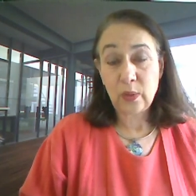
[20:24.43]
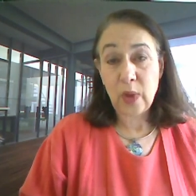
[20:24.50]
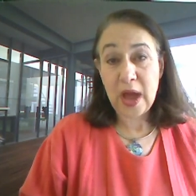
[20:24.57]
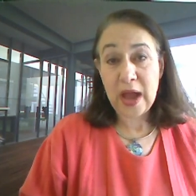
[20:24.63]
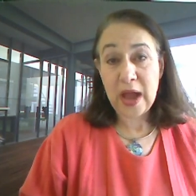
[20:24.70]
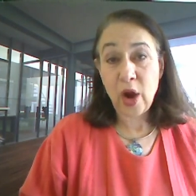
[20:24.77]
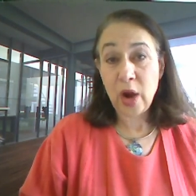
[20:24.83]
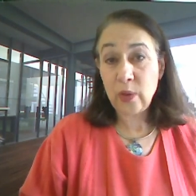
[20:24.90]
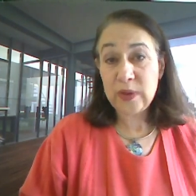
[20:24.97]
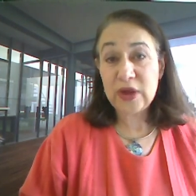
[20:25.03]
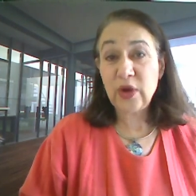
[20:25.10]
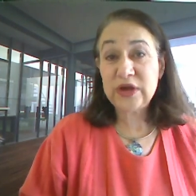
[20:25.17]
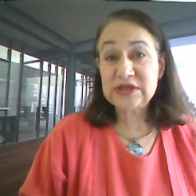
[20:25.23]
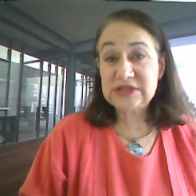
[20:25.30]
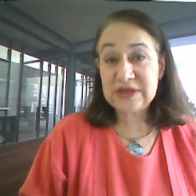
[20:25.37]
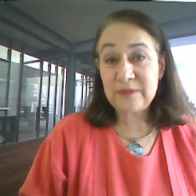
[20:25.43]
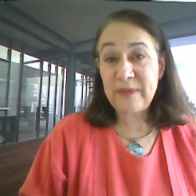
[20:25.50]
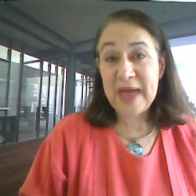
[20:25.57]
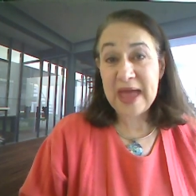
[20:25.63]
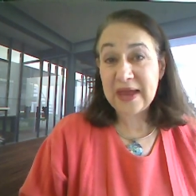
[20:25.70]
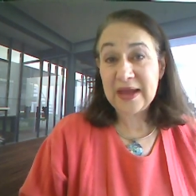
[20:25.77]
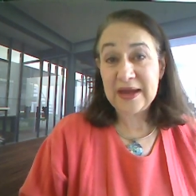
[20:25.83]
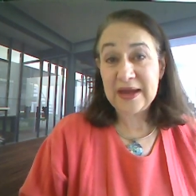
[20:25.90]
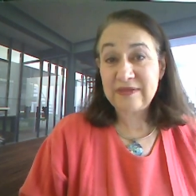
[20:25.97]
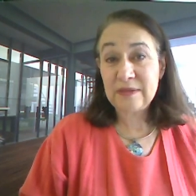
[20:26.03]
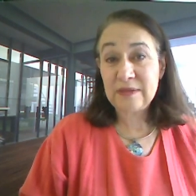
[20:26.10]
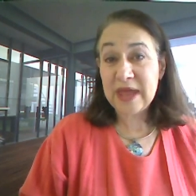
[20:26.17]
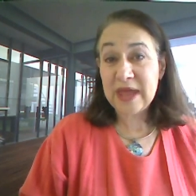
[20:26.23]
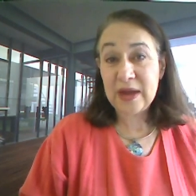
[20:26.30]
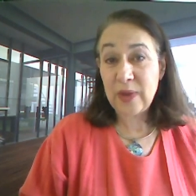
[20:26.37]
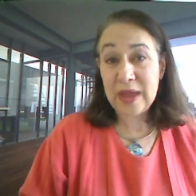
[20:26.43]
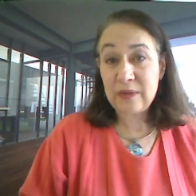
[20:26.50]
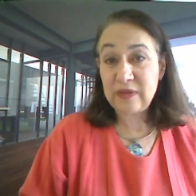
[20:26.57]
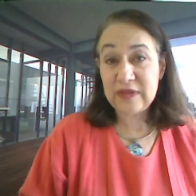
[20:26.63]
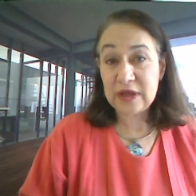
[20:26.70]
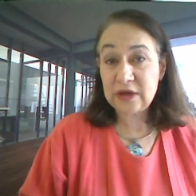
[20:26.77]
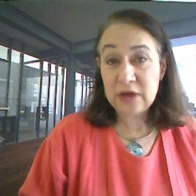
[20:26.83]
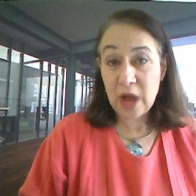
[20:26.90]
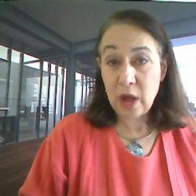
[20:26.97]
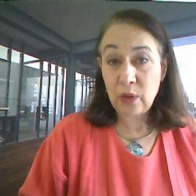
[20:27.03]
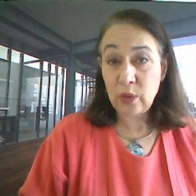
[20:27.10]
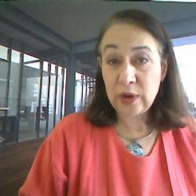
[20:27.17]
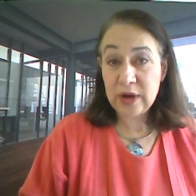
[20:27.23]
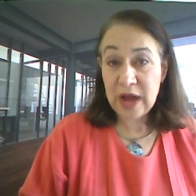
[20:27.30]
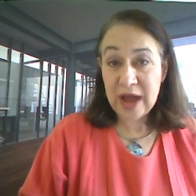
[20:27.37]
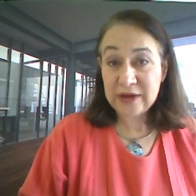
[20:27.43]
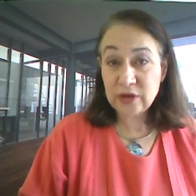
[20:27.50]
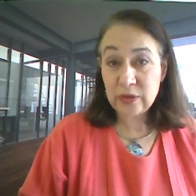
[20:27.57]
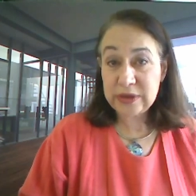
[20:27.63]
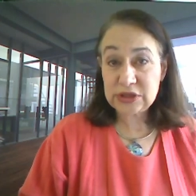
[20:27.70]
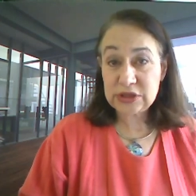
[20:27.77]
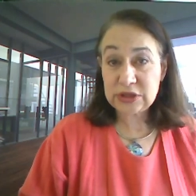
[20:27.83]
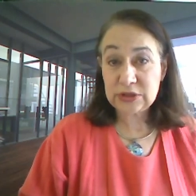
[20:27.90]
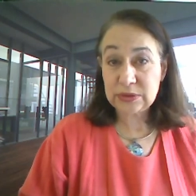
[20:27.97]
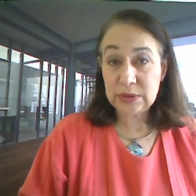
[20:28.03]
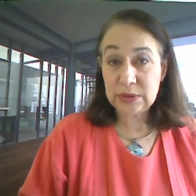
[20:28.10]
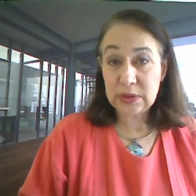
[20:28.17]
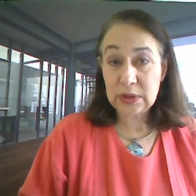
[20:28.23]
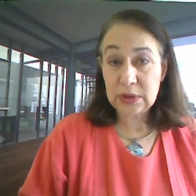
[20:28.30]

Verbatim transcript: Why are we going to sit back and let them get away with it? No, we're not going to.